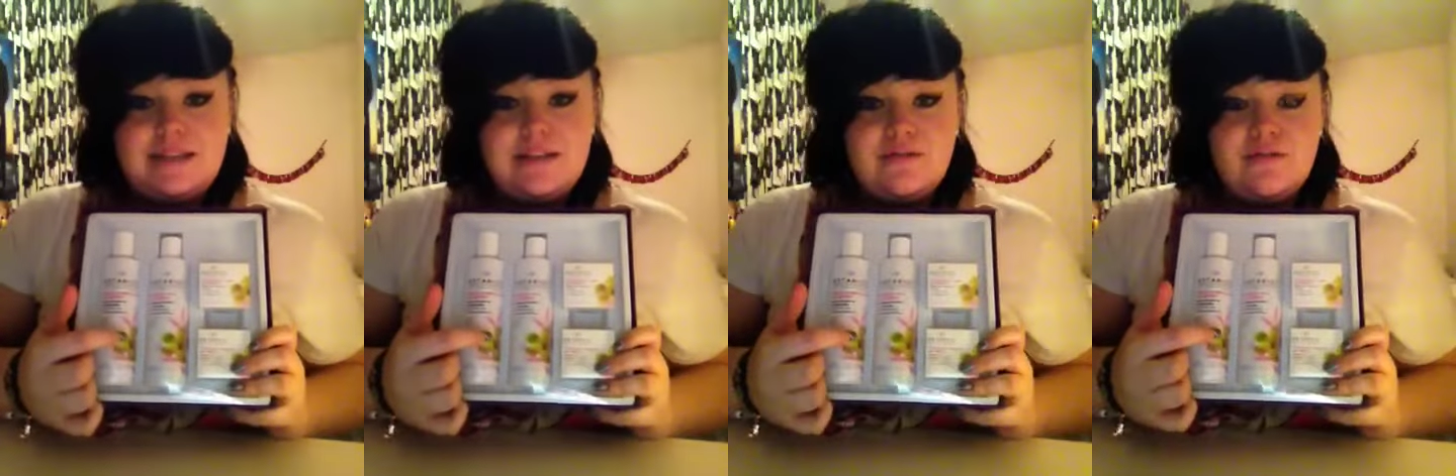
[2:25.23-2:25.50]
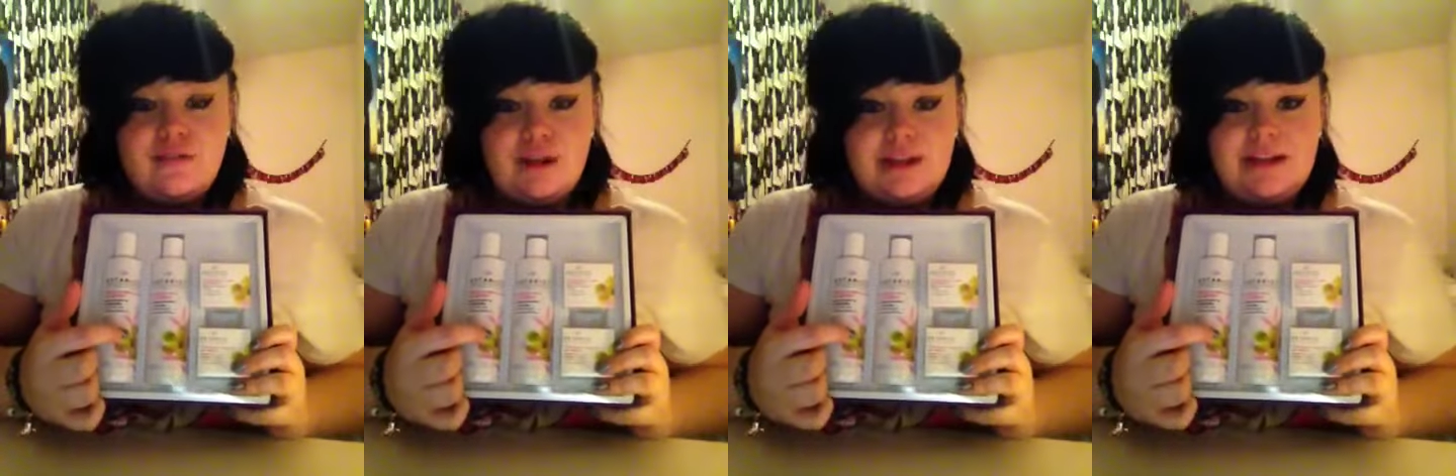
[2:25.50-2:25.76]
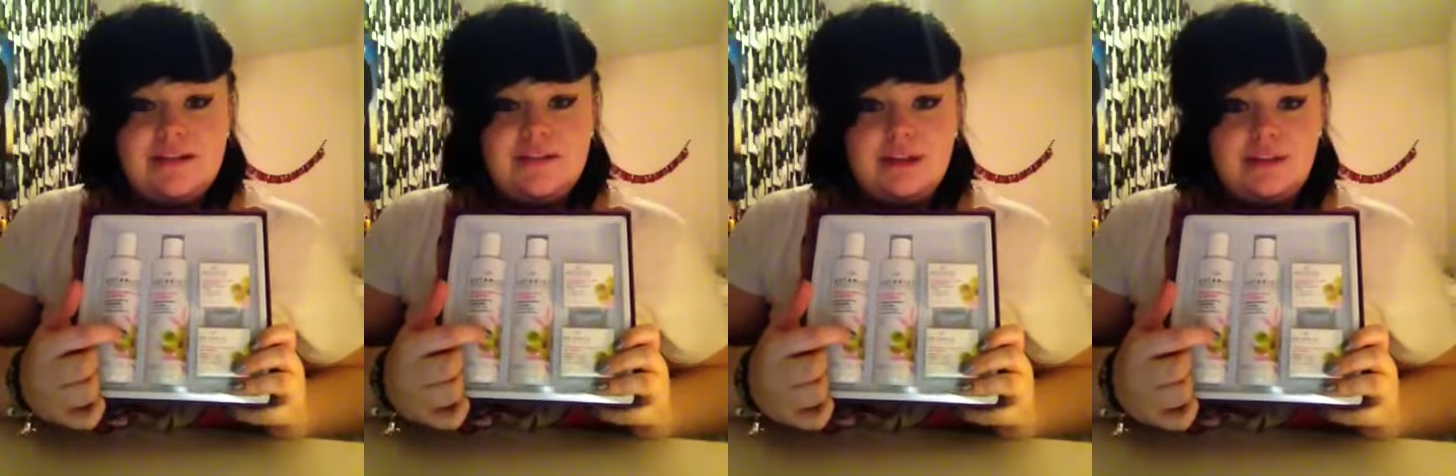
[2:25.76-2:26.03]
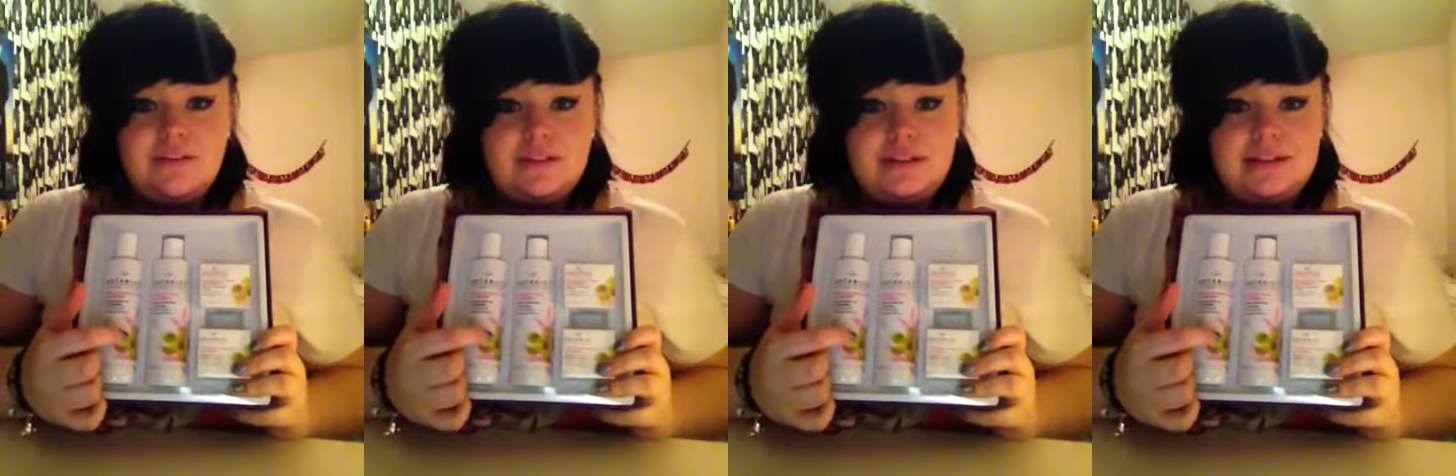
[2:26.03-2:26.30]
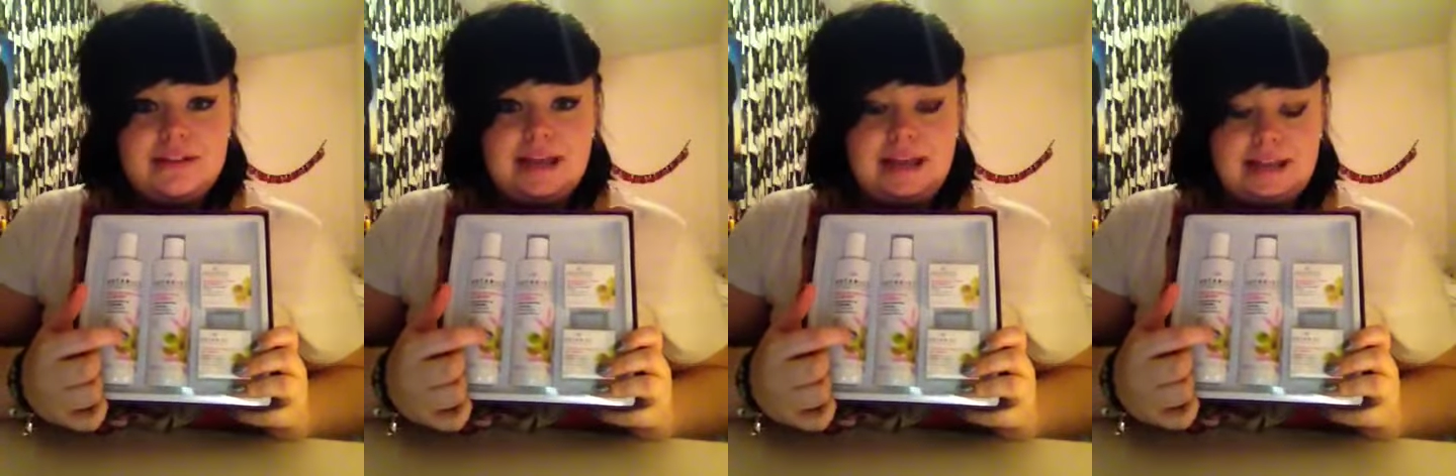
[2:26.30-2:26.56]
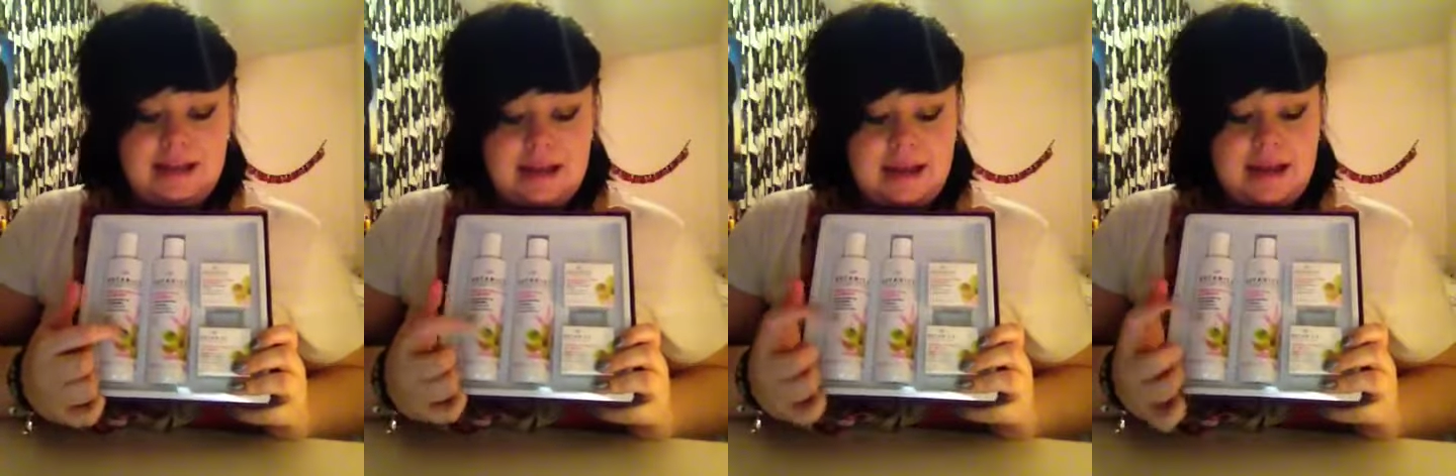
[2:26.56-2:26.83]
They really soften the
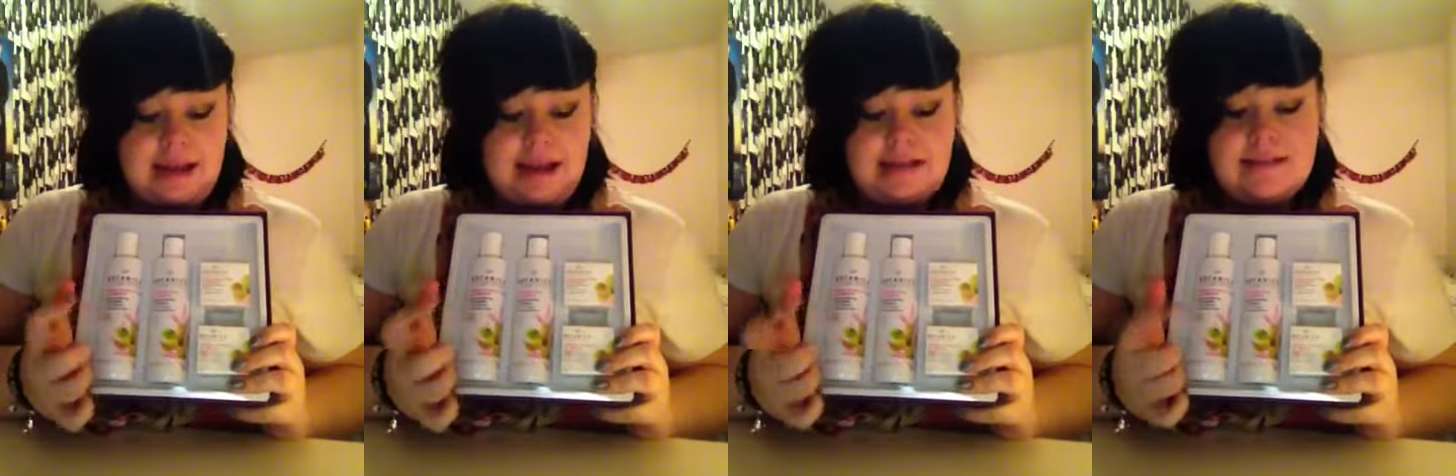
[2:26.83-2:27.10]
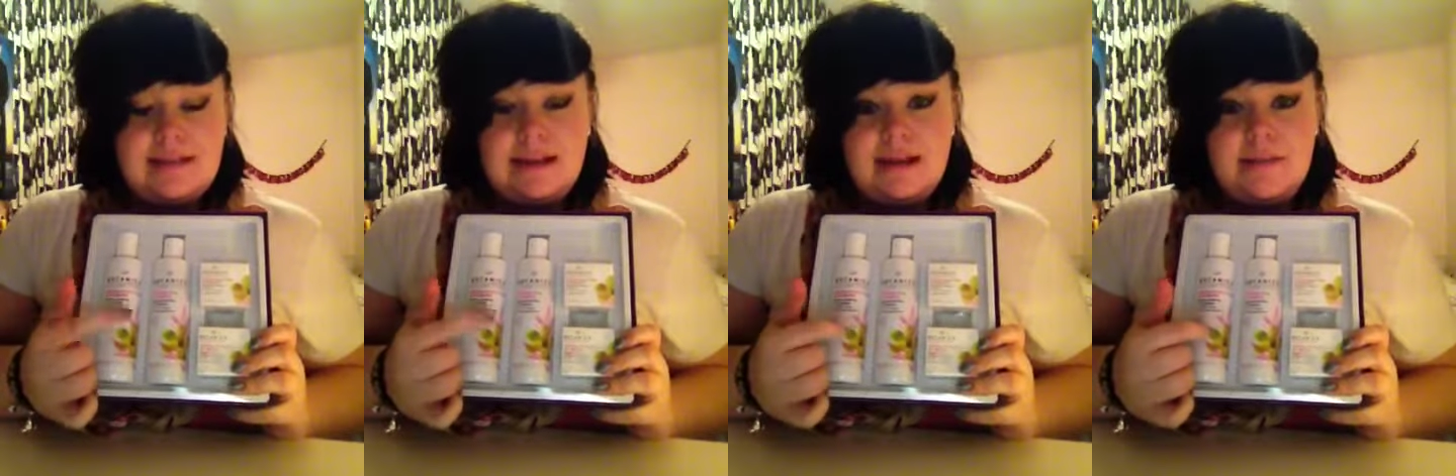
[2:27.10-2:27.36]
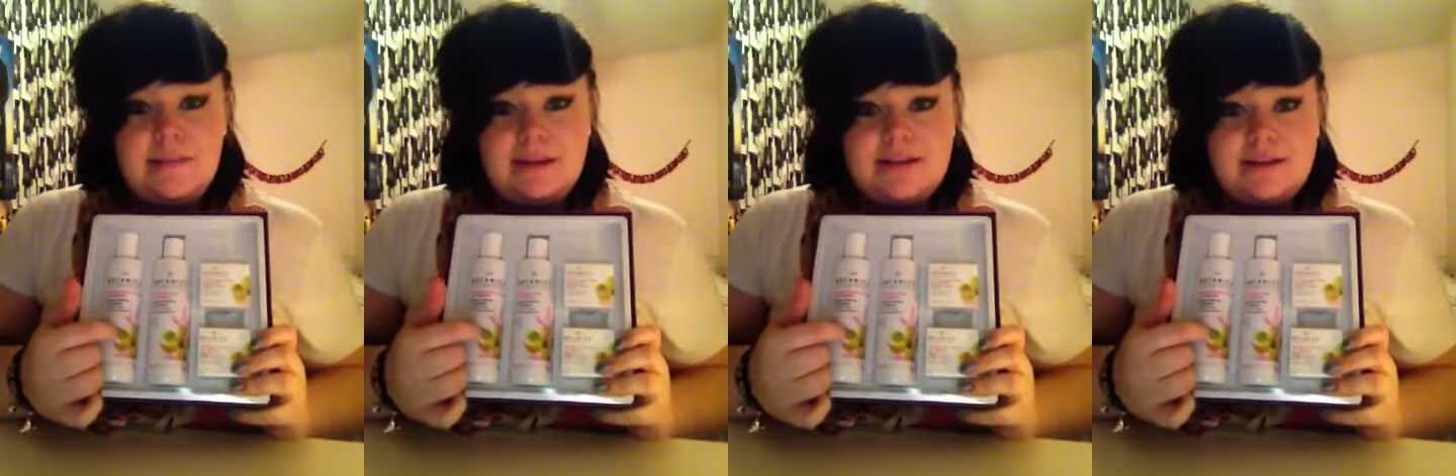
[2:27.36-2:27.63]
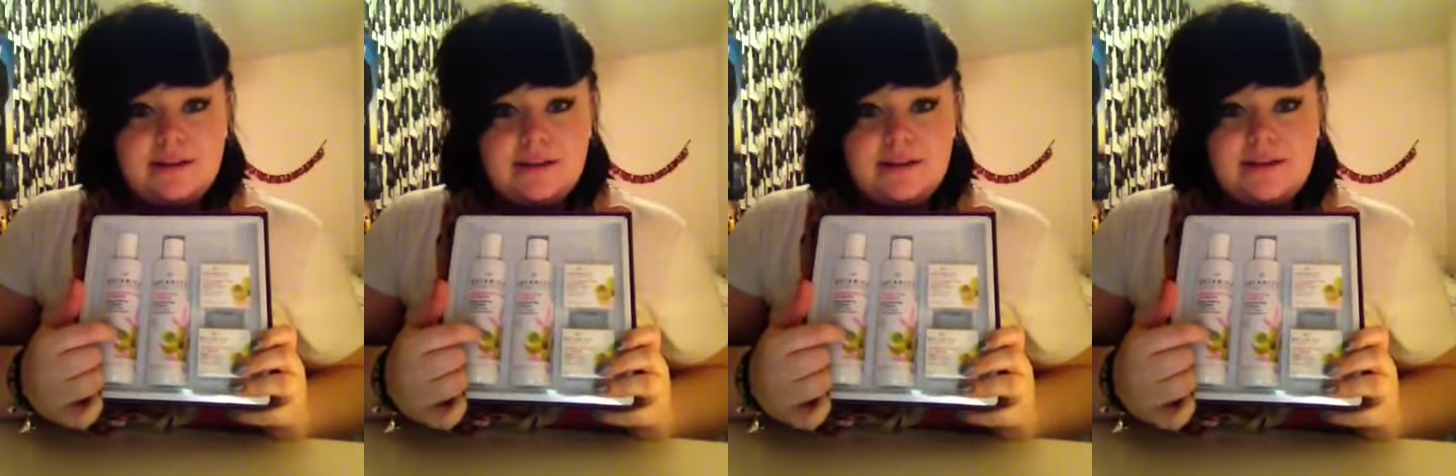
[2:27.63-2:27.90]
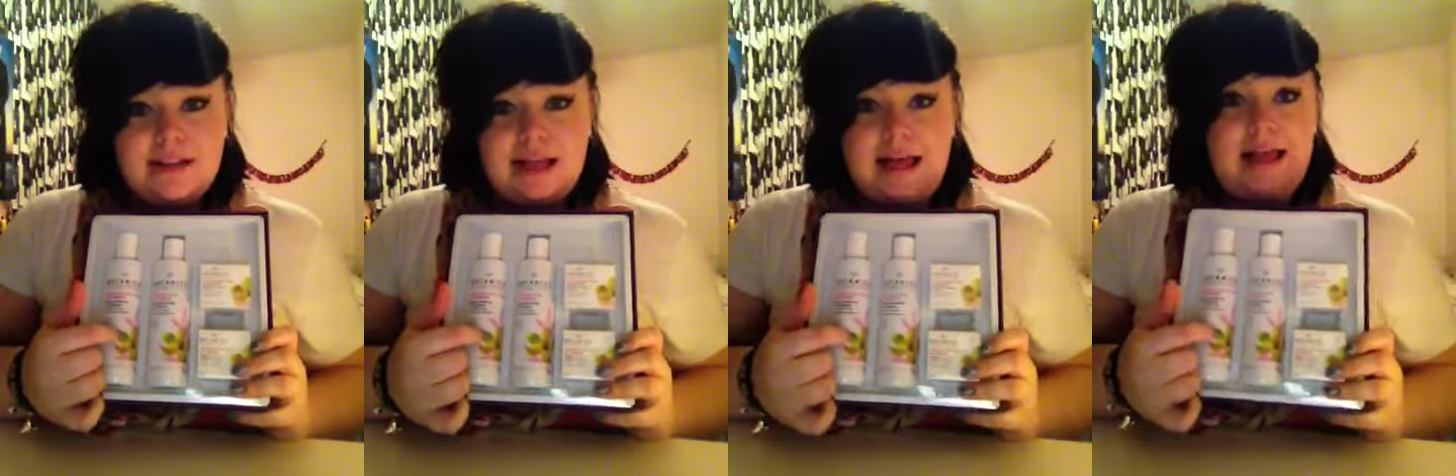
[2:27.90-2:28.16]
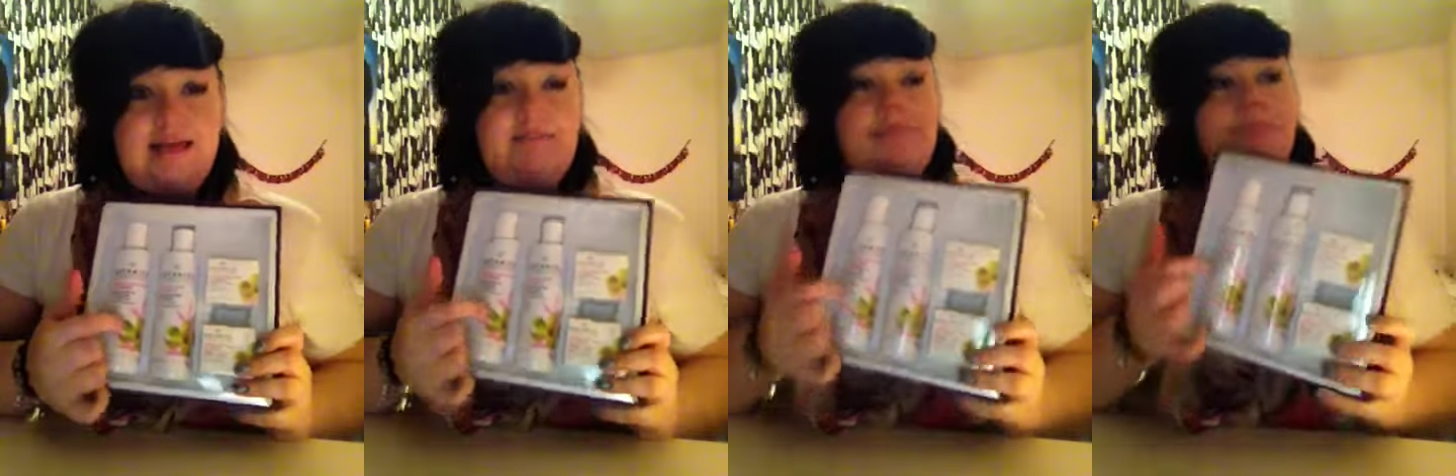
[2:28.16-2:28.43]
skin. It's the hibiscus
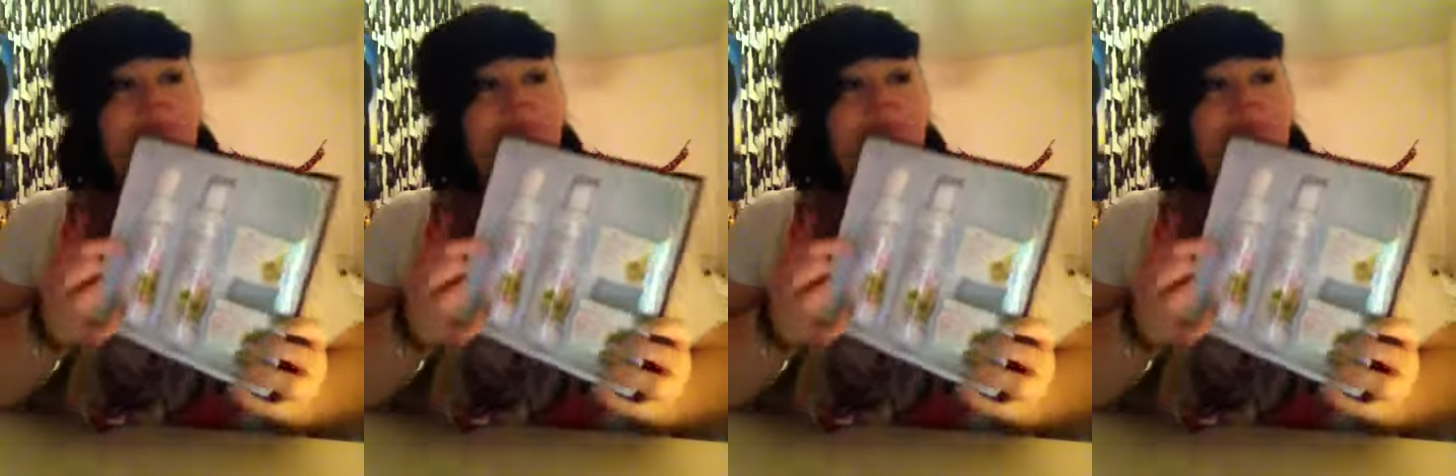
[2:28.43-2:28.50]
line.